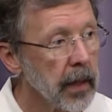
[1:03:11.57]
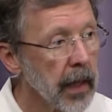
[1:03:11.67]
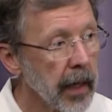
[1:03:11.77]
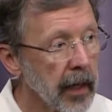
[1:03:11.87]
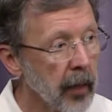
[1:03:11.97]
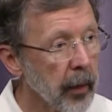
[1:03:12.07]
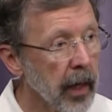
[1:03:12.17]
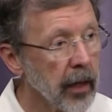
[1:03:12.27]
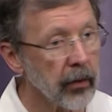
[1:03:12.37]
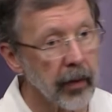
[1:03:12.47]
and I got my
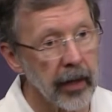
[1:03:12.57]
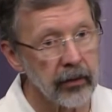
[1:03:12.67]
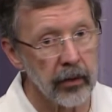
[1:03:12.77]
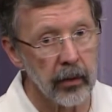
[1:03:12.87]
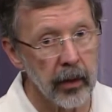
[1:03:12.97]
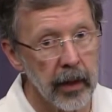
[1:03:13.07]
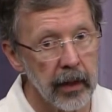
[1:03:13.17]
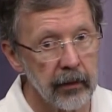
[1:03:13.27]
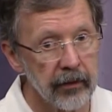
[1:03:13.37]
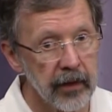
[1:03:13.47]
undergraduate degree
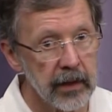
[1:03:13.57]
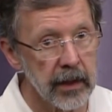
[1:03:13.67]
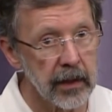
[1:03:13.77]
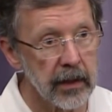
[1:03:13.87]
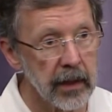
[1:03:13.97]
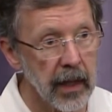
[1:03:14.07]
in physics,